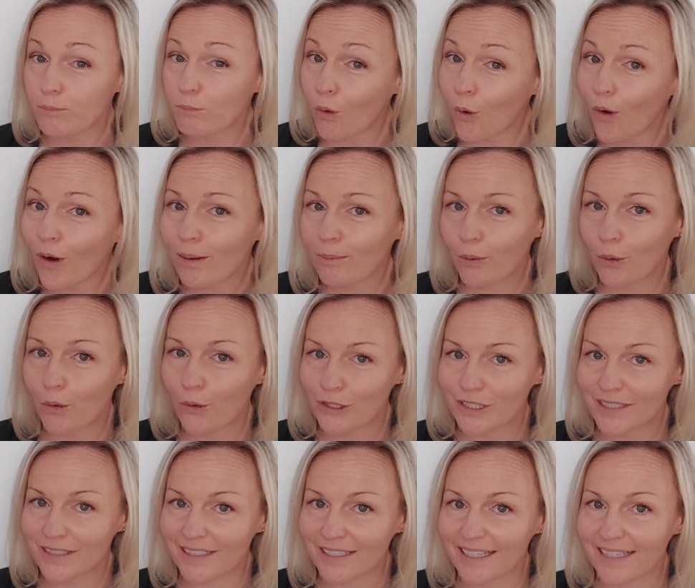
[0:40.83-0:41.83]
more
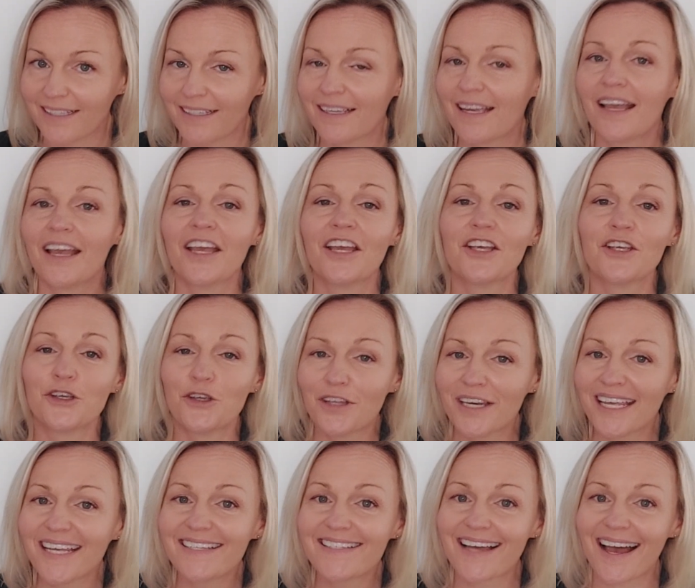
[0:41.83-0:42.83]
importantly, you
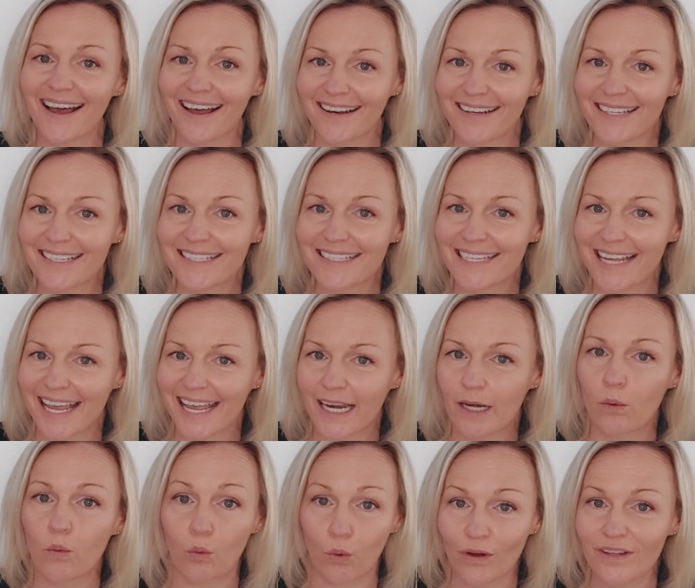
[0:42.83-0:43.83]
need to
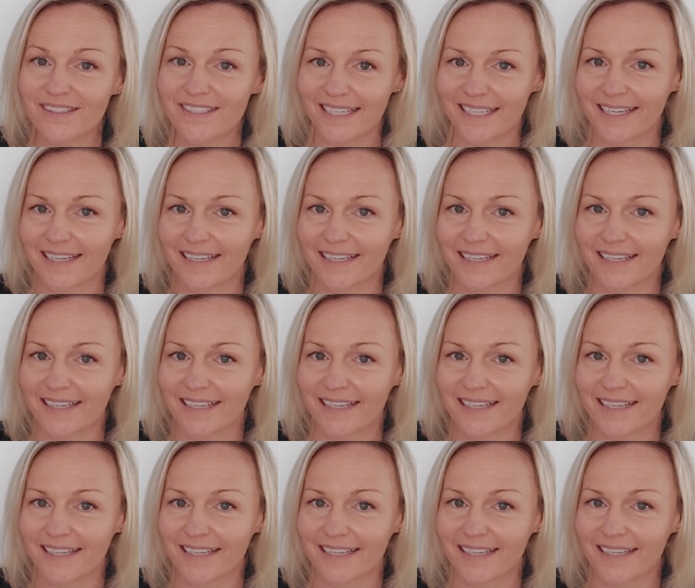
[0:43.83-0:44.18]
understand what's in